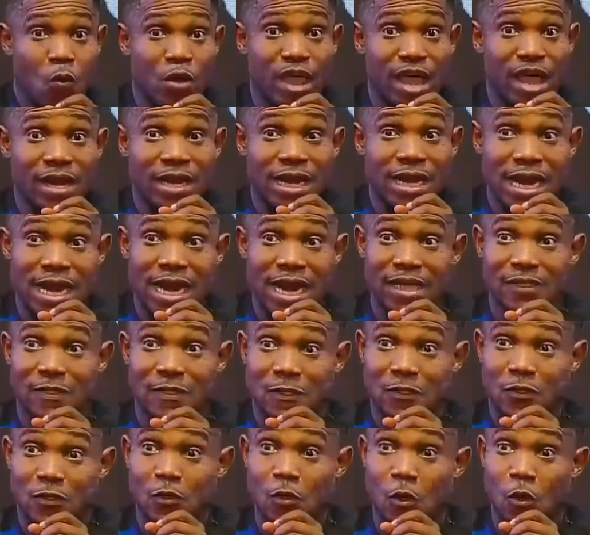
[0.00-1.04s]
We need
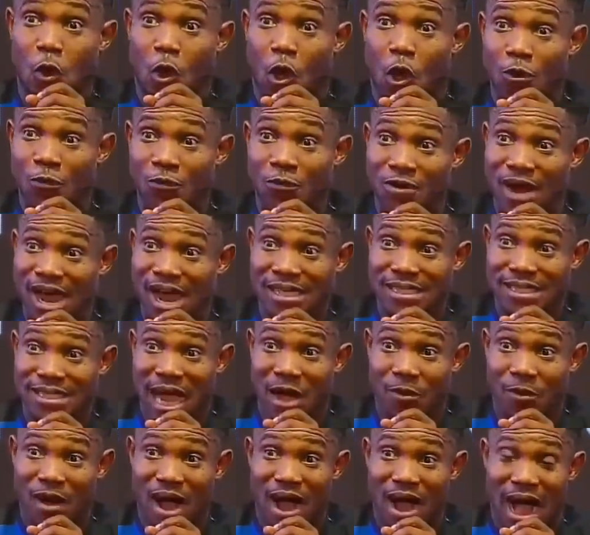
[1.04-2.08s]
to correct
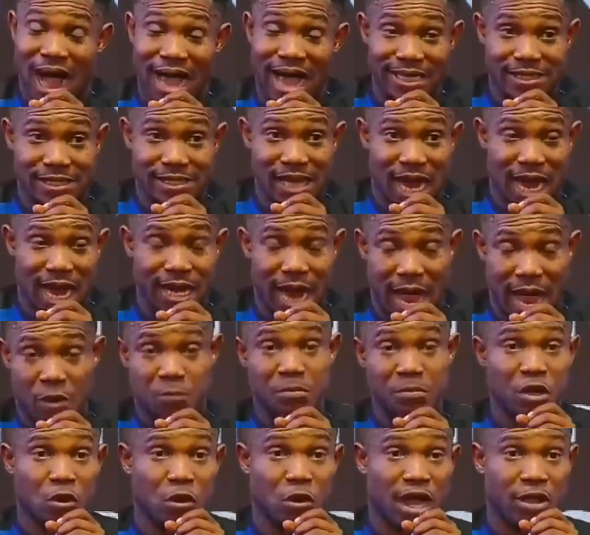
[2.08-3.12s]
our eyesight. Help
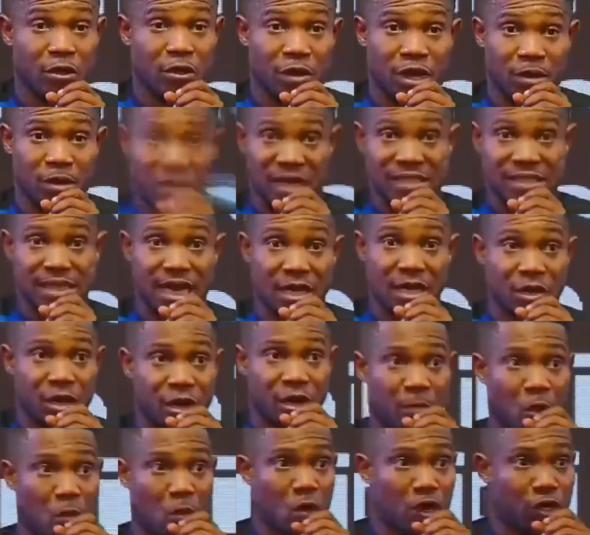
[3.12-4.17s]
me look at your neighbor and tell your
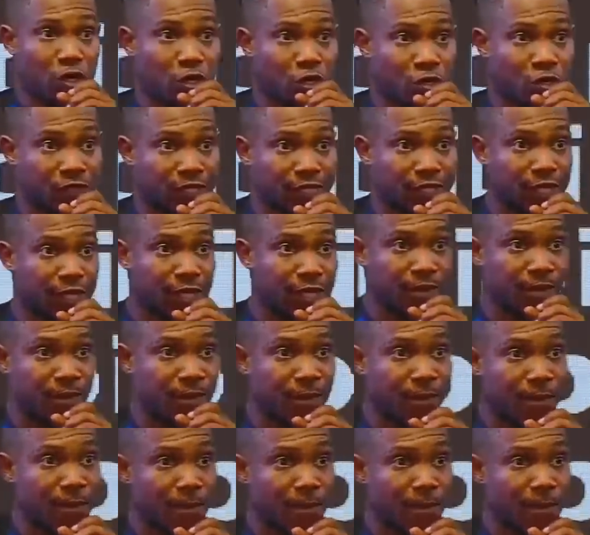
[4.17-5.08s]
neighbor, what do you see?